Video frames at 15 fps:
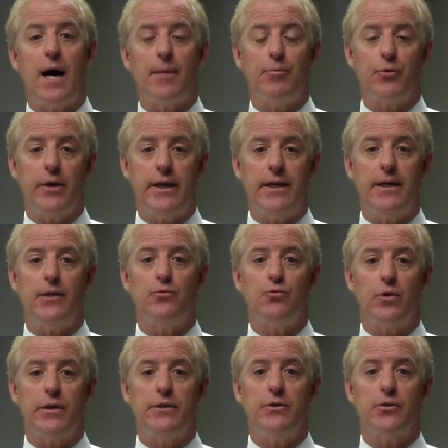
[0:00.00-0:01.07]
operate and
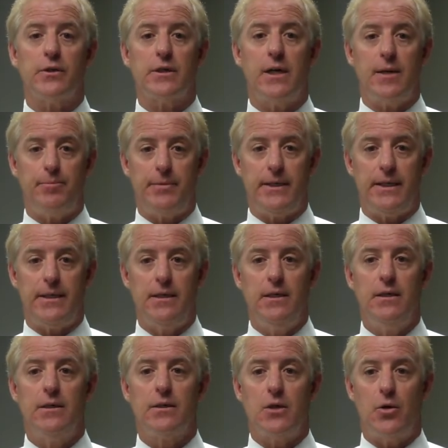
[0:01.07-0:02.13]
run your company
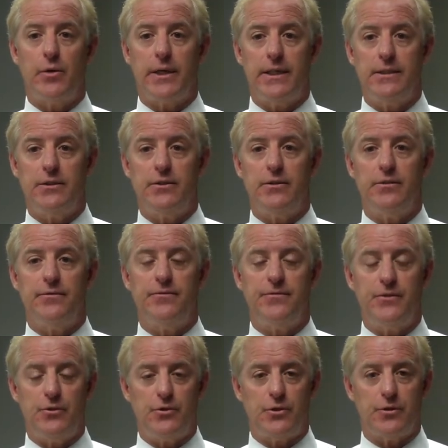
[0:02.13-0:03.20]
going into the
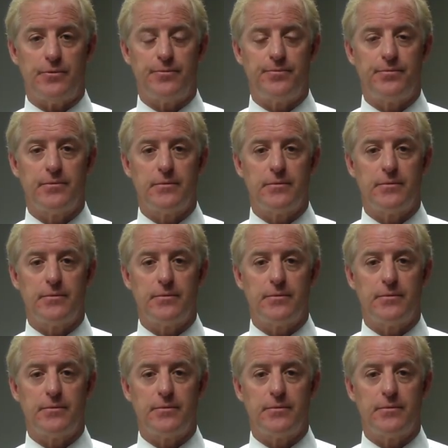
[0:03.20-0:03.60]
future.